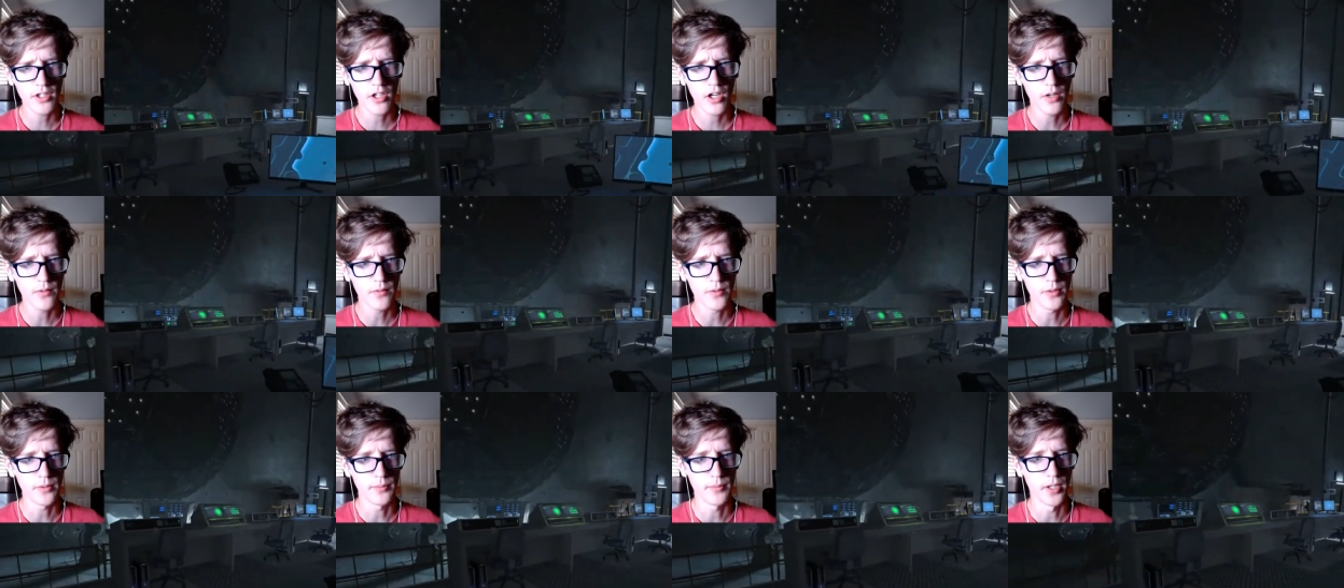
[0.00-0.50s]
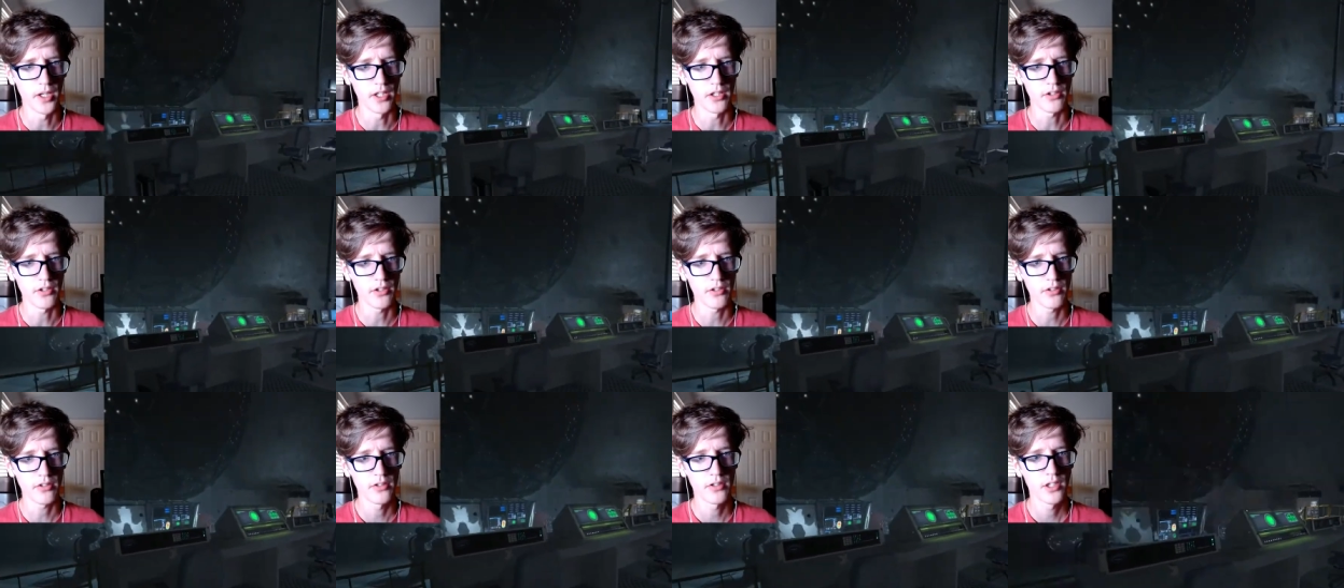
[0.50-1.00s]
coffee
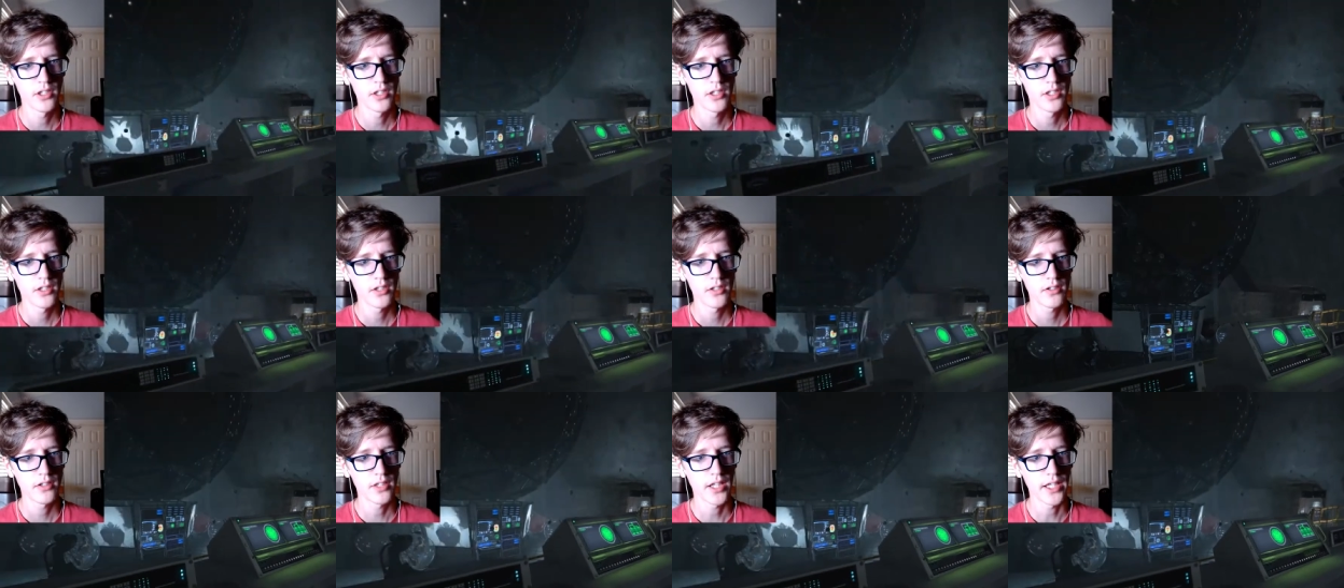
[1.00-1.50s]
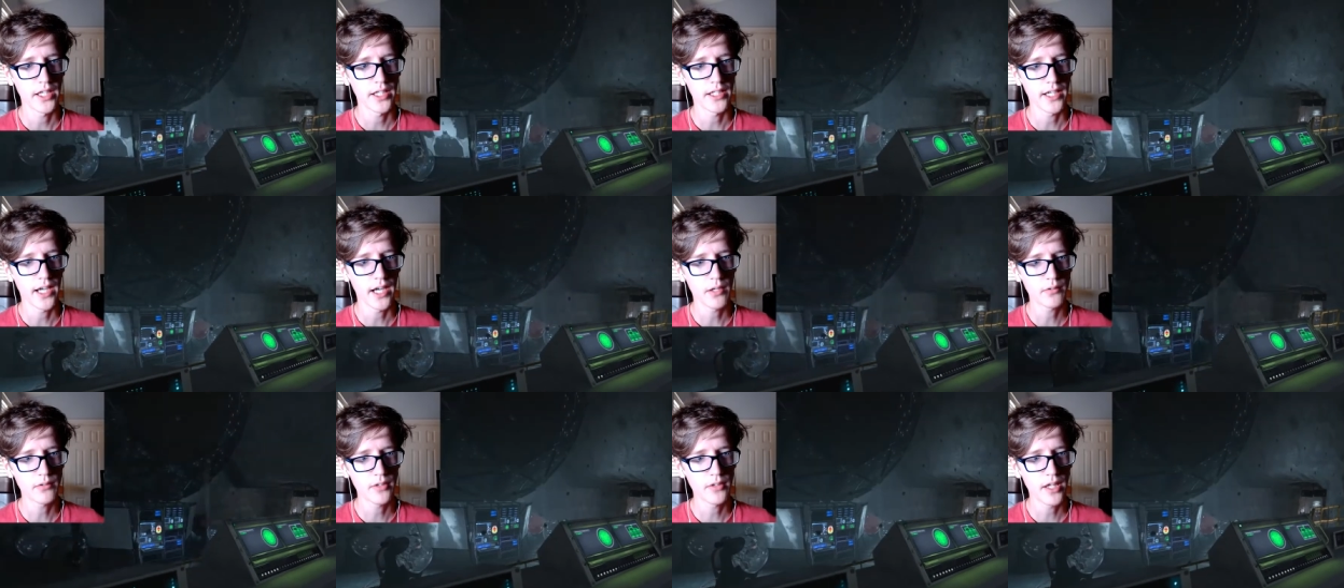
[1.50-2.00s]
mugs. Like,
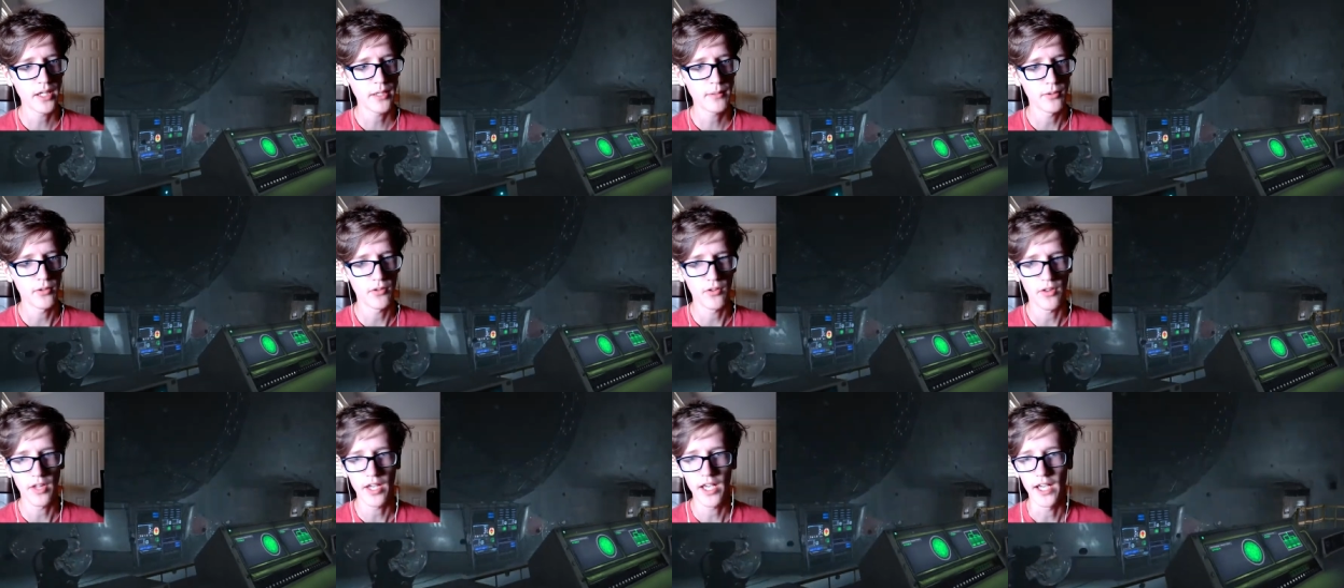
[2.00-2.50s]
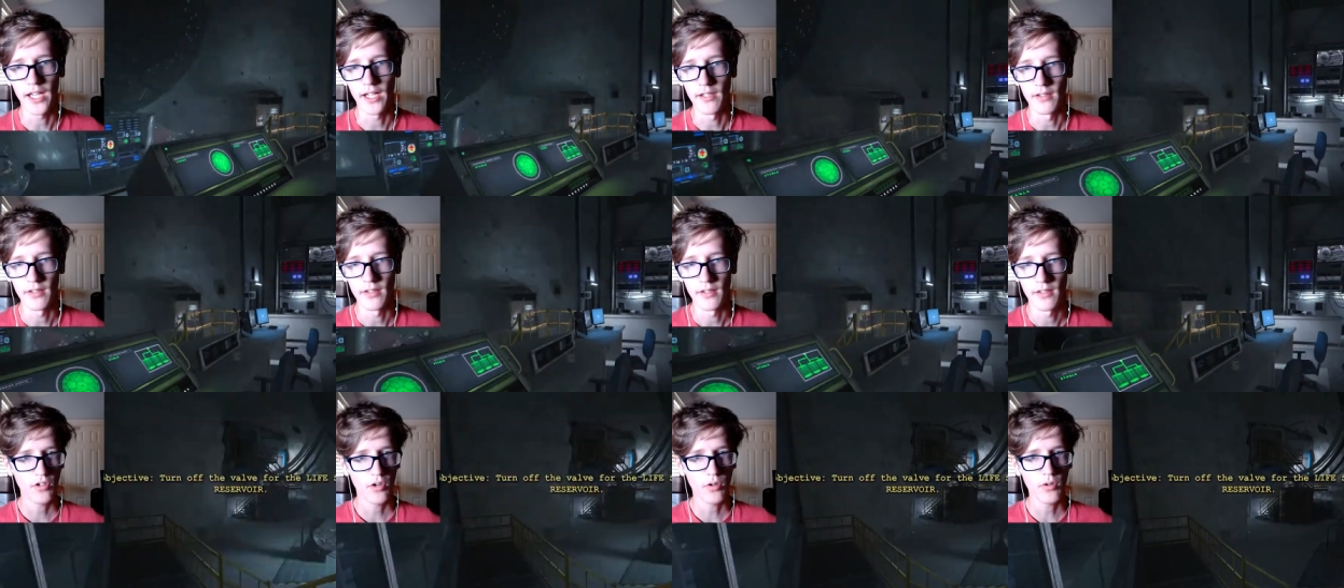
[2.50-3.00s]
how lame is
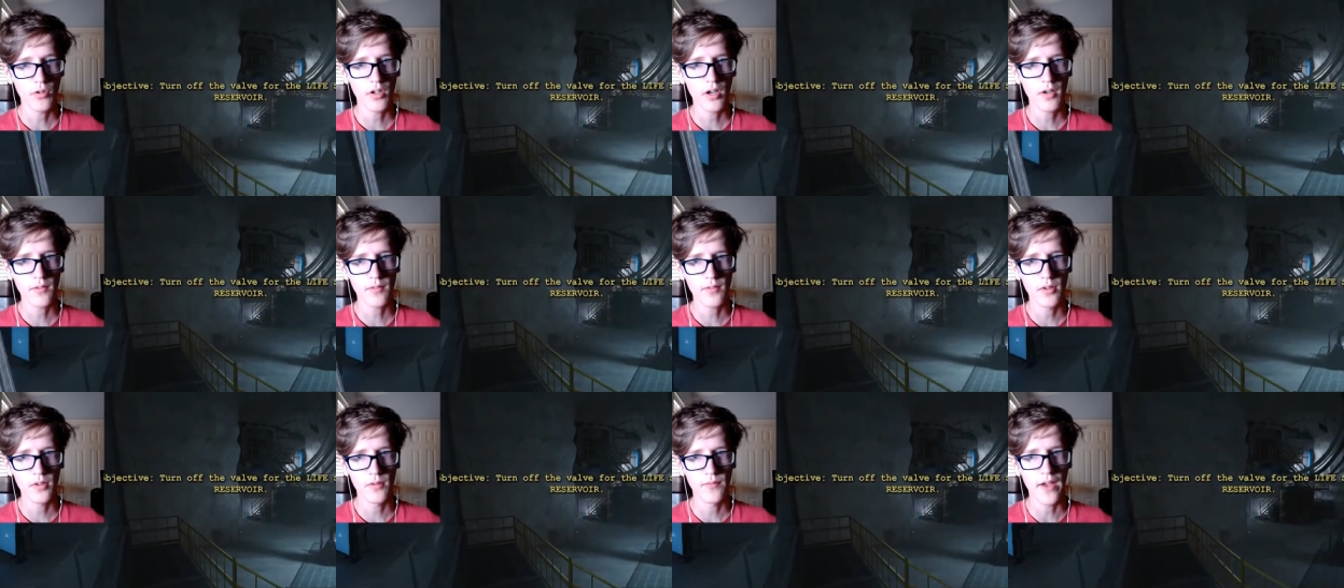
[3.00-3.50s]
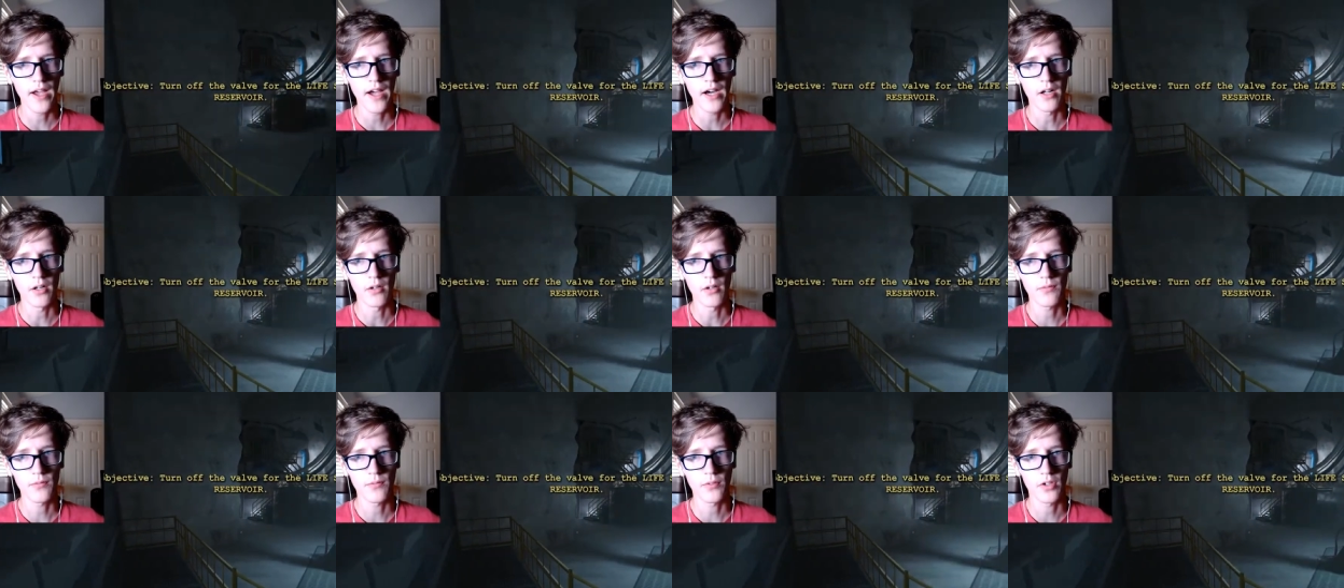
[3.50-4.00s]
that? Turn off the
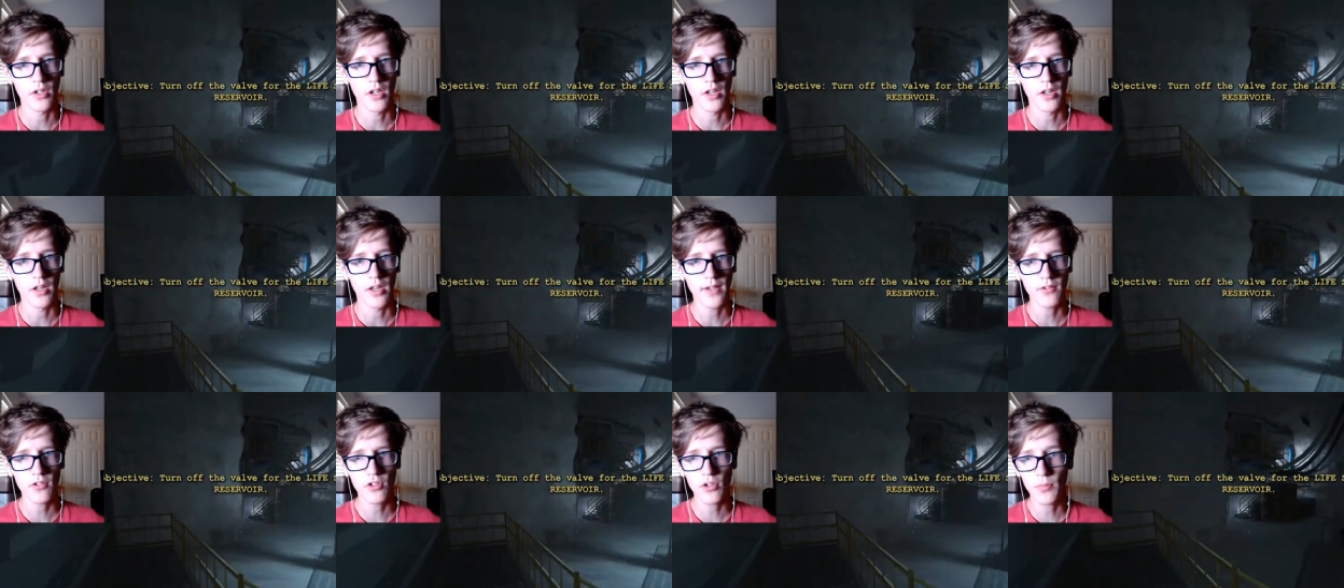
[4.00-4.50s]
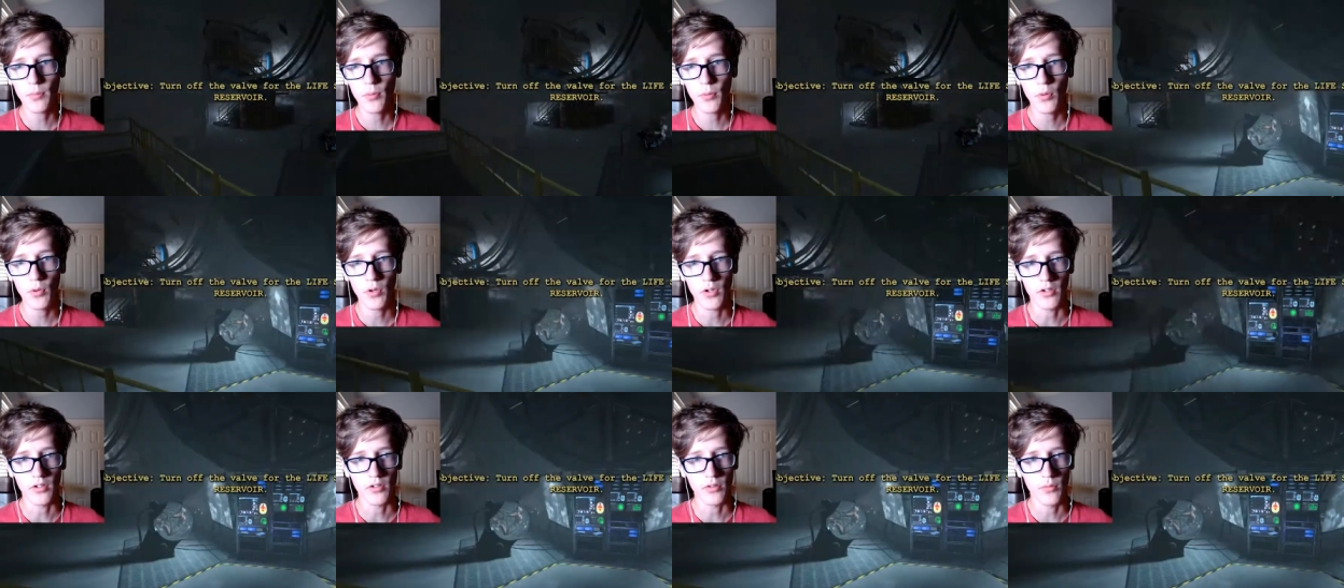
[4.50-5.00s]
valve for the life
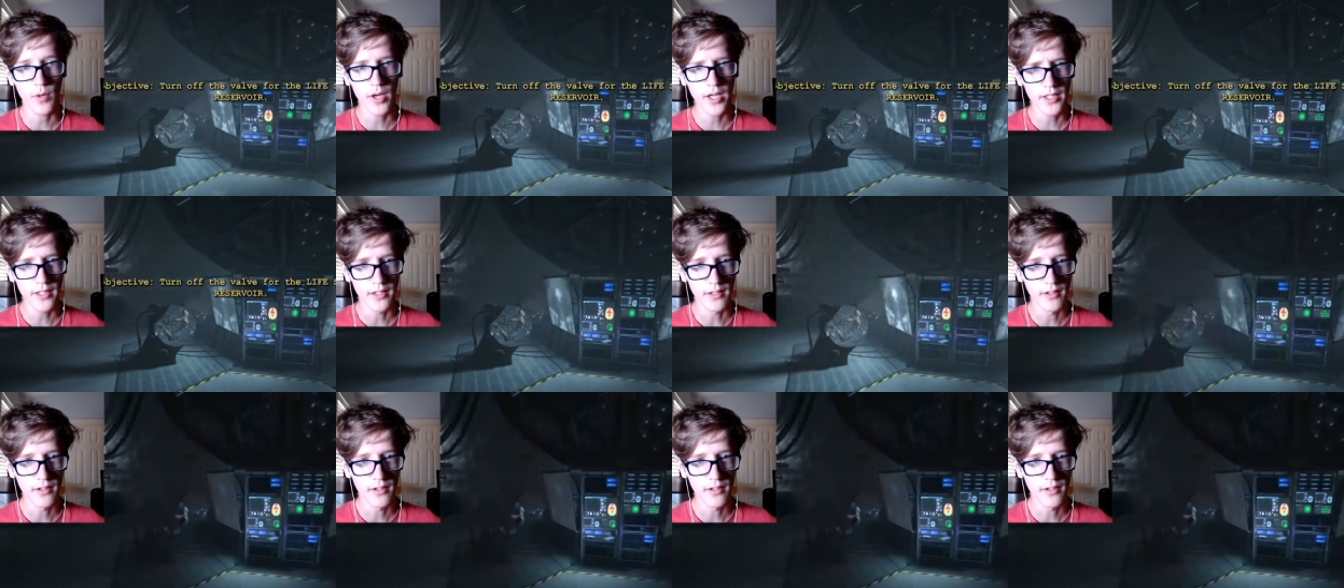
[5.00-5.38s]
support. Wait,